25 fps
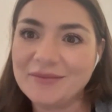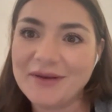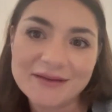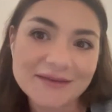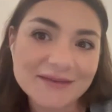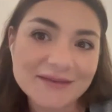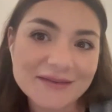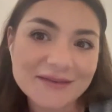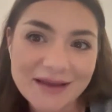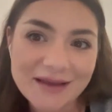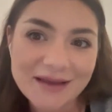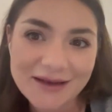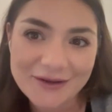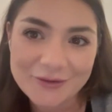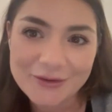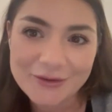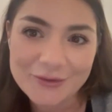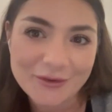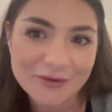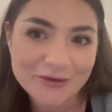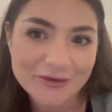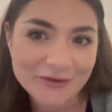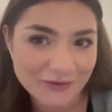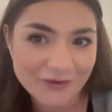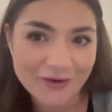my salary
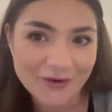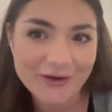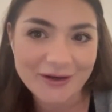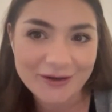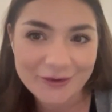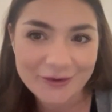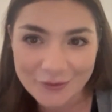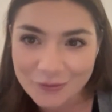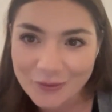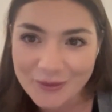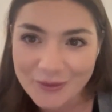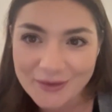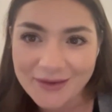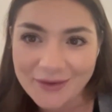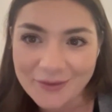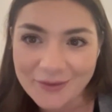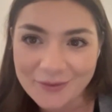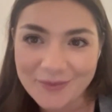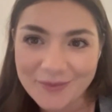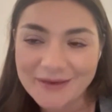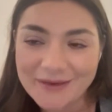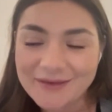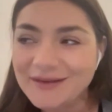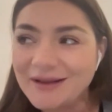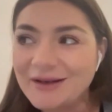was not at all, or
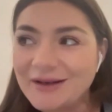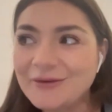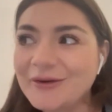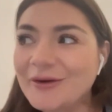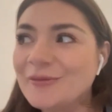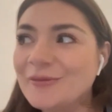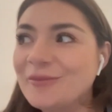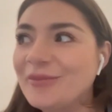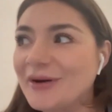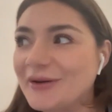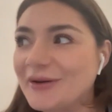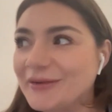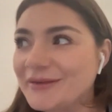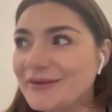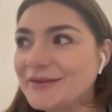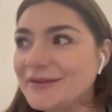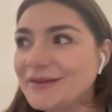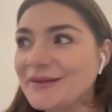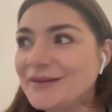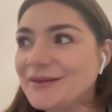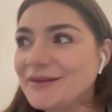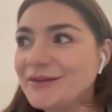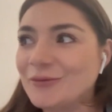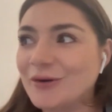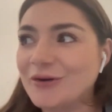my salary or
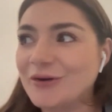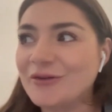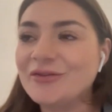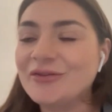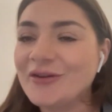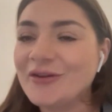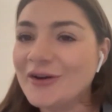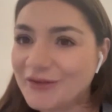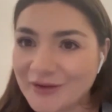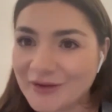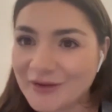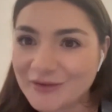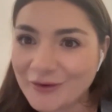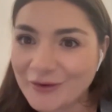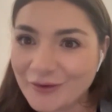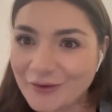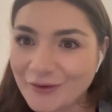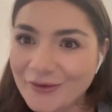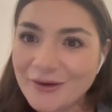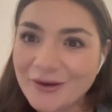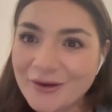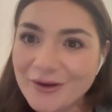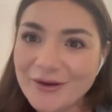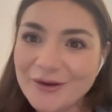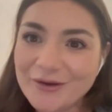bonuses were not at
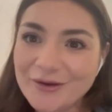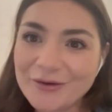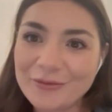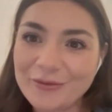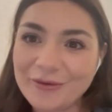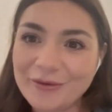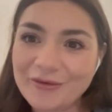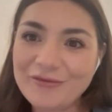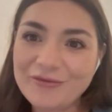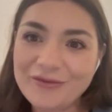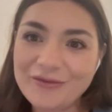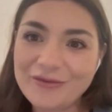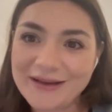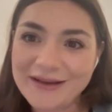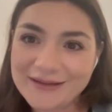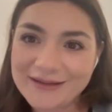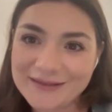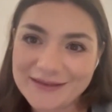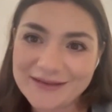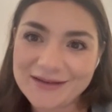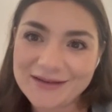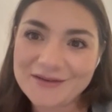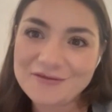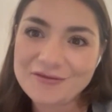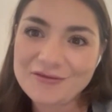all
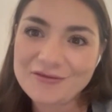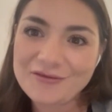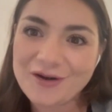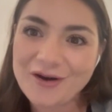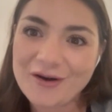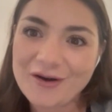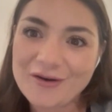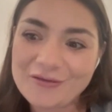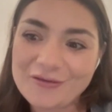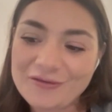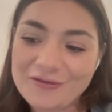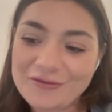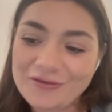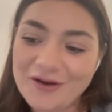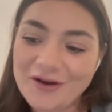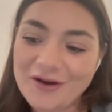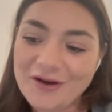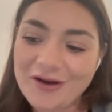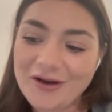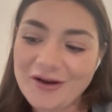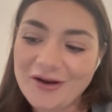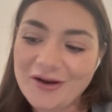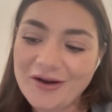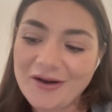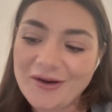reflective of
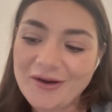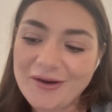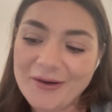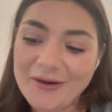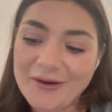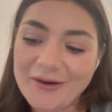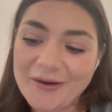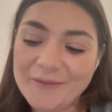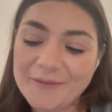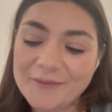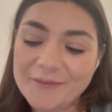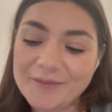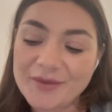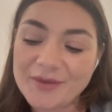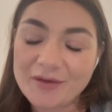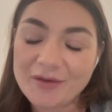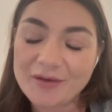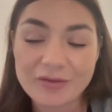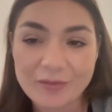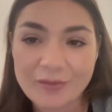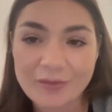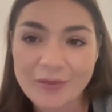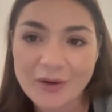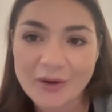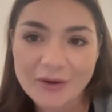
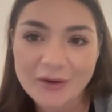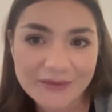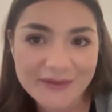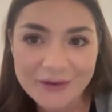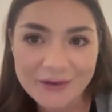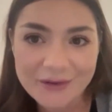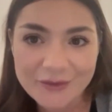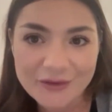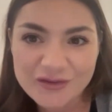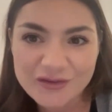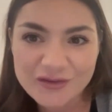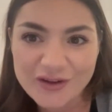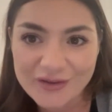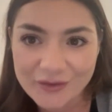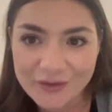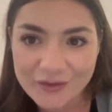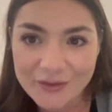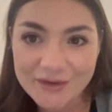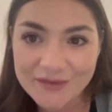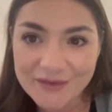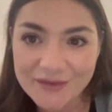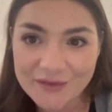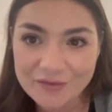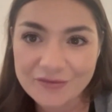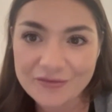the money I was
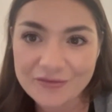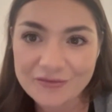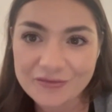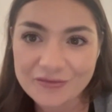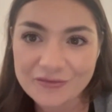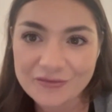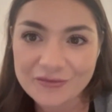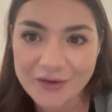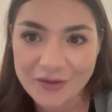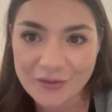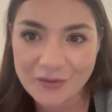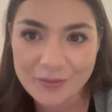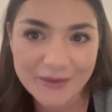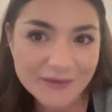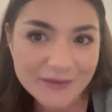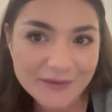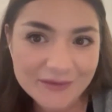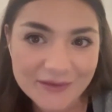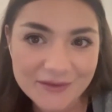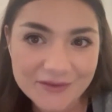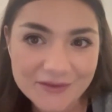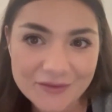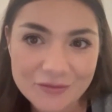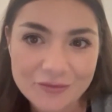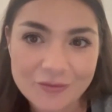generating for the
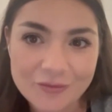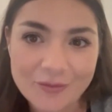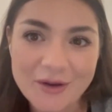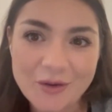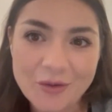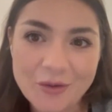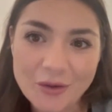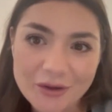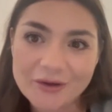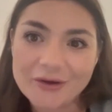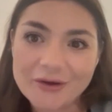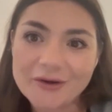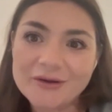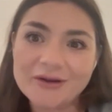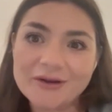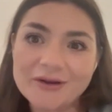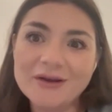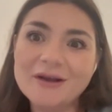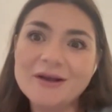business through my work. But